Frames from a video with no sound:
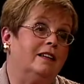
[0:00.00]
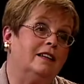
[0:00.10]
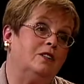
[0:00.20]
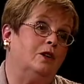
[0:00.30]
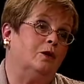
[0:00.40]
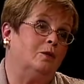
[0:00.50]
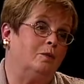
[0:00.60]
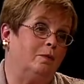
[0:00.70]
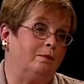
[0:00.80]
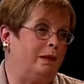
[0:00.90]
So
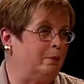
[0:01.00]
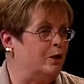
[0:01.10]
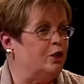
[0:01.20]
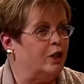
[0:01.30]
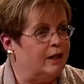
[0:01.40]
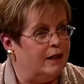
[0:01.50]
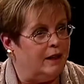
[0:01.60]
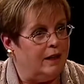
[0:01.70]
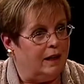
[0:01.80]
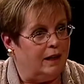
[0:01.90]
people start to
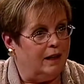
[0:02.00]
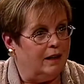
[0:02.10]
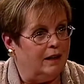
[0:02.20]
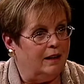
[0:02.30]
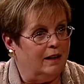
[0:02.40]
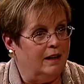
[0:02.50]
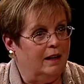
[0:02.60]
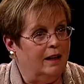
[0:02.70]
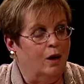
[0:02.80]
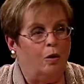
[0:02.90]
think.
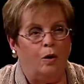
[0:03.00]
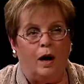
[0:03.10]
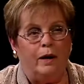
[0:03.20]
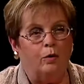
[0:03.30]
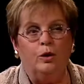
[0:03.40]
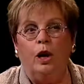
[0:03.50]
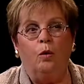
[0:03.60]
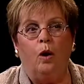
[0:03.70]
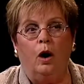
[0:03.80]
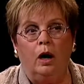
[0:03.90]
I don't
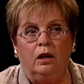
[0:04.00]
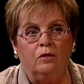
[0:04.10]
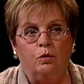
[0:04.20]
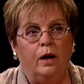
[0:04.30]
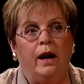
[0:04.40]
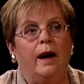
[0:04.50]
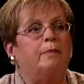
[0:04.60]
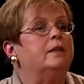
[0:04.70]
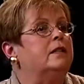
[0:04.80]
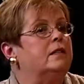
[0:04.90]
know all of what
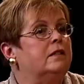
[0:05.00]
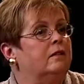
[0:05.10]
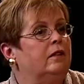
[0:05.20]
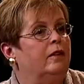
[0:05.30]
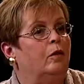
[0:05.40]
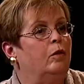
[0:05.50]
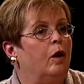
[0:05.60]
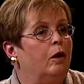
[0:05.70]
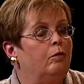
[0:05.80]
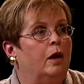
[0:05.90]
happens in the
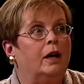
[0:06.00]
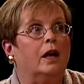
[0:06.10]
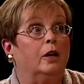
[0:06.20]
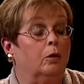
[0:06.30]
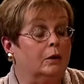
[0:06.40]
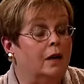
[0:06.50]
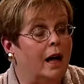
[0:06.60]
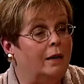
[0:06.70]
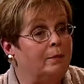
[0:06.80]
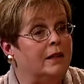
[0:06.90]
long run. I know a
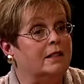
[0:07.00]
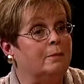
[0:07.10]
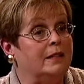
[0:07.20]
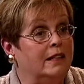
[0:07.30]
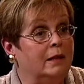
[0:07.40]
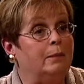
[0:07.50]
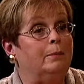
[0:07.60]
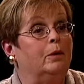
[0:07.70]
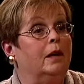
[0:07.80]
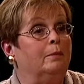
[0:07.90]
lot because I'm seeing
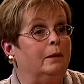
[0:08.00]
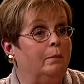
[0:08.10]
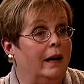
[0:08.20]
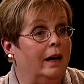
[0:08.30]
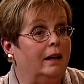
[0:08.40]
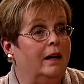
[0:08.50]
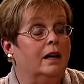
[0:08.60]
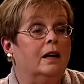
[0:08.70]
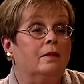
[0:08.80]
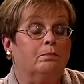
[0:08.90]
people coming back.
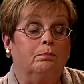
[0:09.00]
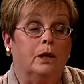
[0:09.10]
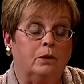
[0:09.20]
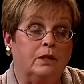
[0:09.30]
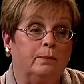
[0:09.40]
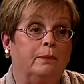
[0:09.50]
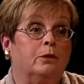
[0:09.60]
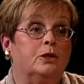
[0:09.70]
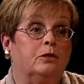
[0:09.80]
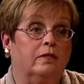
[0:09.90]
Most people
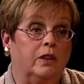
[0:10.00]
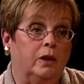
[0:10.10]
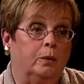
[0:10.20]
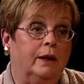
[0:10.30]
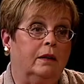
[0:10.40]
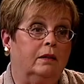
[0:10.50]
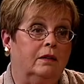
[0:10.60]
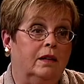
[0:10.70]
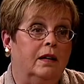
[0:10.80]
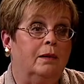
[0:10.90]
do very well,
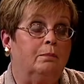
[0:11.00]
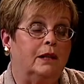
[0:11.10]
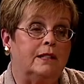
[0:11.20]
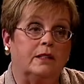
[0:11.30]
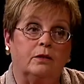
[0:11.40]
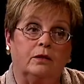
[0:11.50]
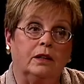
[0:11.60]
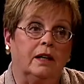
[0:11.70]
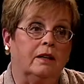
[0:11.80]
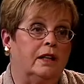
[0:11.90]
but
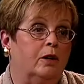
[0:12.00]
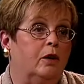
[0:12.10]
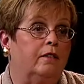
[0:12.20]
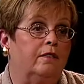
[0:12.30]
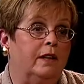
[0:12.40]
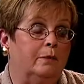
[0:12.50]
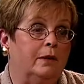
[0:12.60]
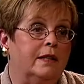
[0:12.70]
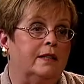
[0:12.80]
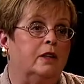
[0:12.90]
certainly there are
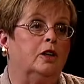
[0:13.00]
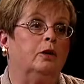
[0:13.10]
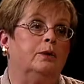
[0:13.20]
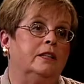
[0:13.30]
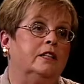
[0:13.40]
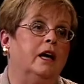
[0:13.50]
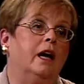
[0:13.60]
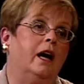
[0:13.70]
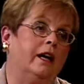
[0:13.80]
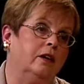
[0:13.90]
families that go into
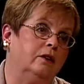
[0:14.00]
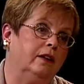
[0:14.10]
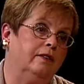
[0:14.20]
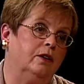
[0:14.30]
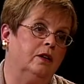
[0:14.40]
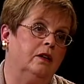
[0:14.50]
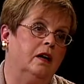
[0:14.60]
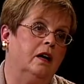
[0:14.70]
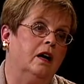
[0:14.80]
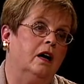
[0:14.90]
higher level
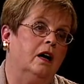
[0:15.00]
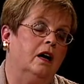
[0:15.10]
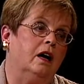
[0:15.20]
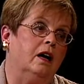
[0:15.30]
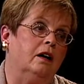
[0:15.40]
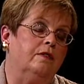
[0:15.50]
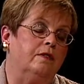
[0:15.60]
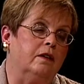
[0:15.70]
of